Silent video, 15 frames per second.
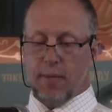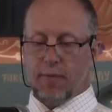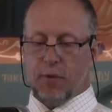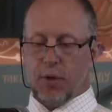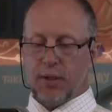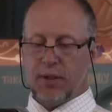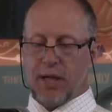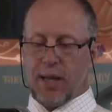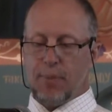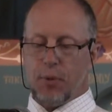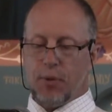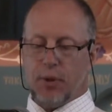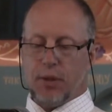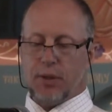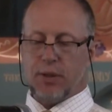For
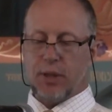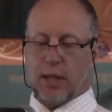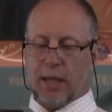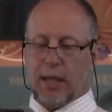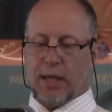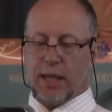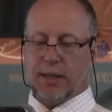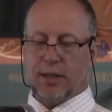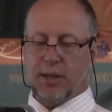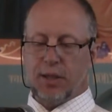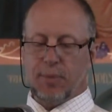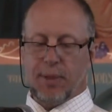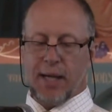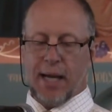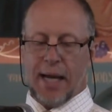example, there is a lesson
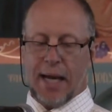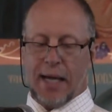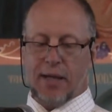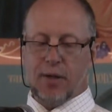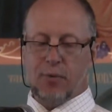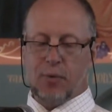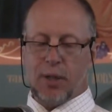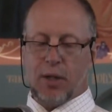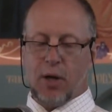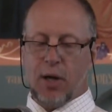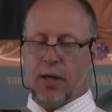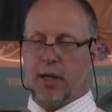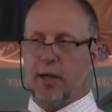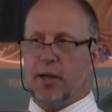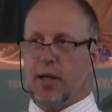to be had
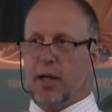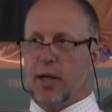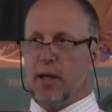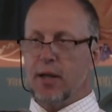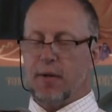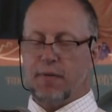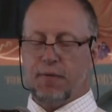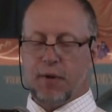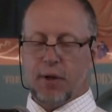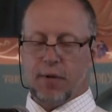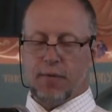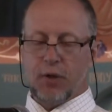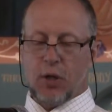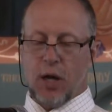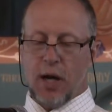regarding the
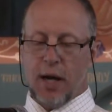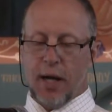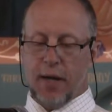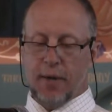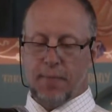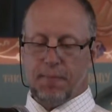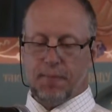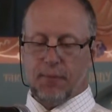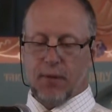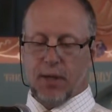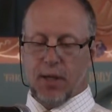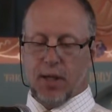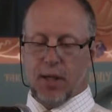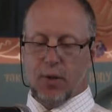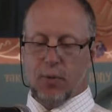fear of God.
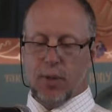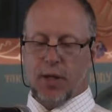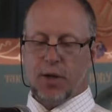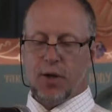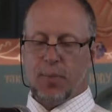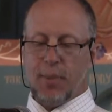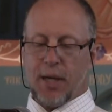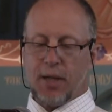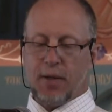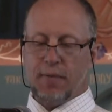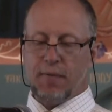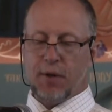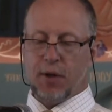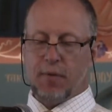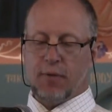We hear about
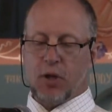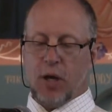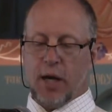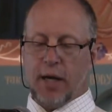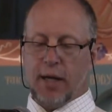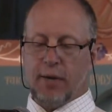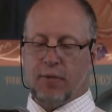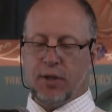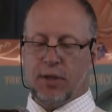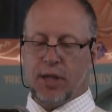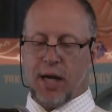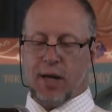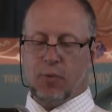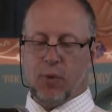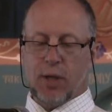the fear of God every
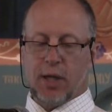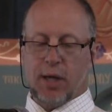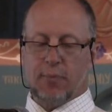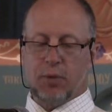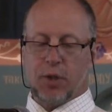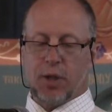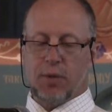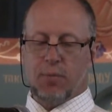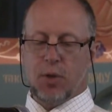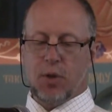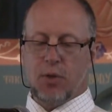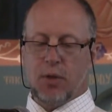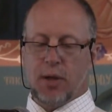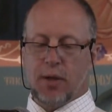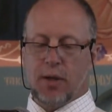time we come to
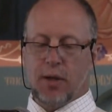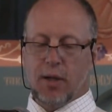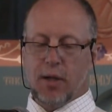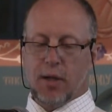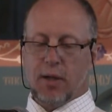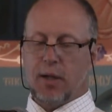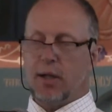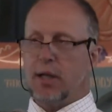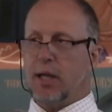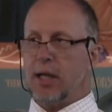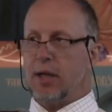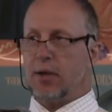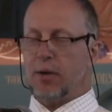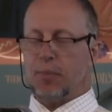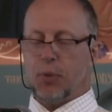communion. The
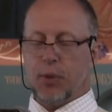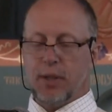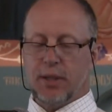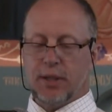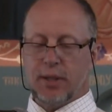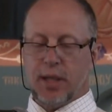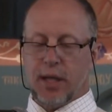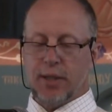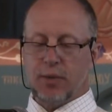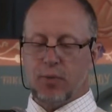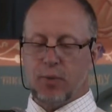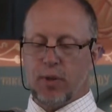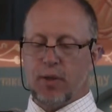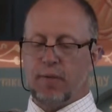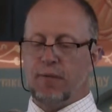deacon or priest says,
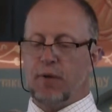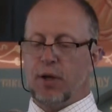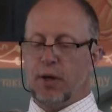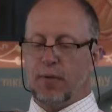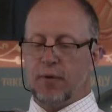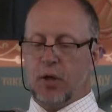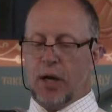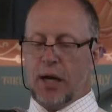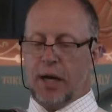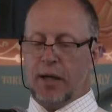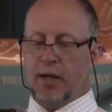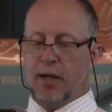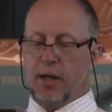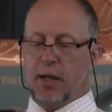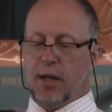"With the fear of
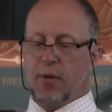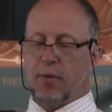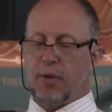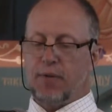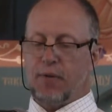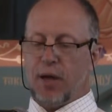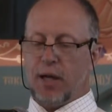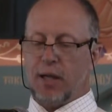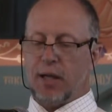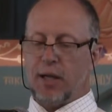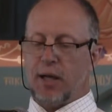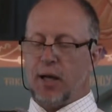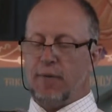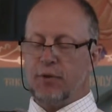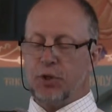God, with faith
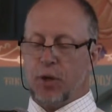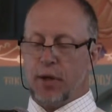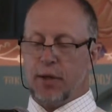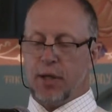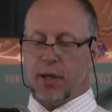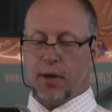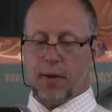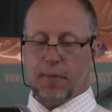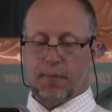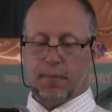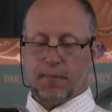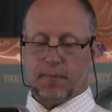and love draw near."